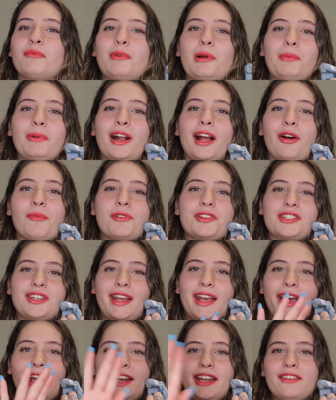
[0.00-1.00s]
remember how much
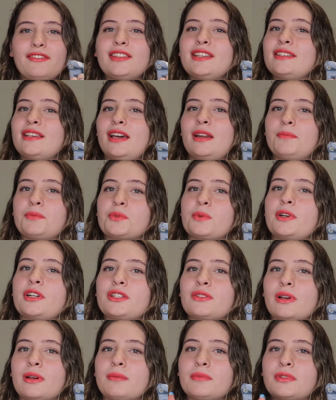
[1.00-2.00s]
any of these items were
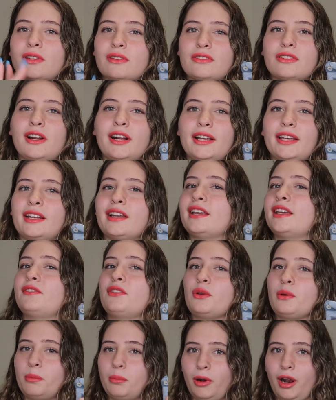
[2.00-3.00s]
so I'm so sorry I cannot give
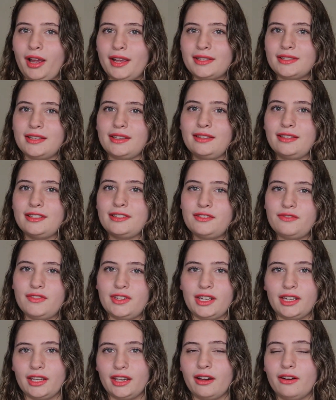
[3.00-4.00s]
you a price in this
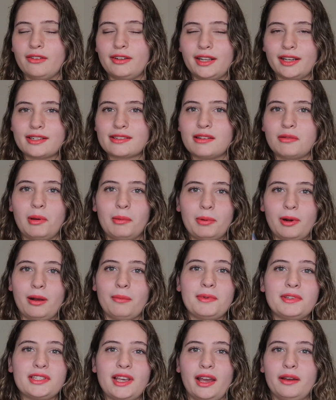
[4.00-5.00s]
video. Next time I
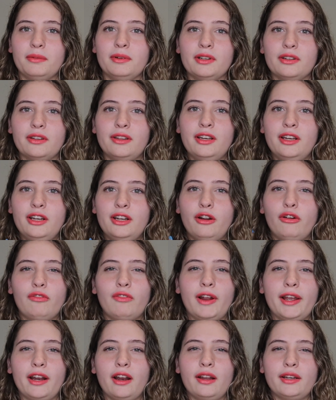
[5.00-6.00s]
promise I will
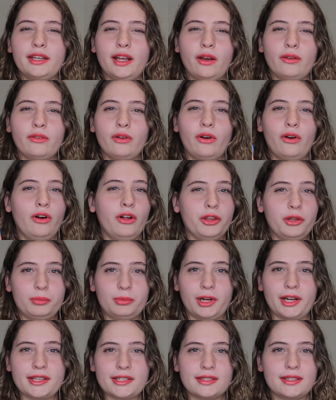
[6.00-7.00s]
write down all the
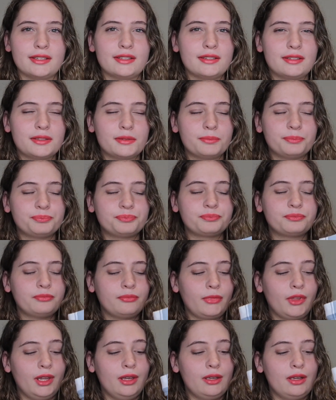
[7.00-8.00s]
prices.
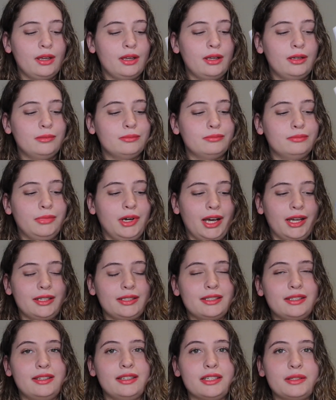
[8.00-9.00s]

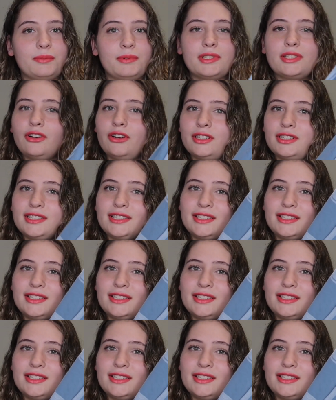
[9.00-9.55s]
But this was on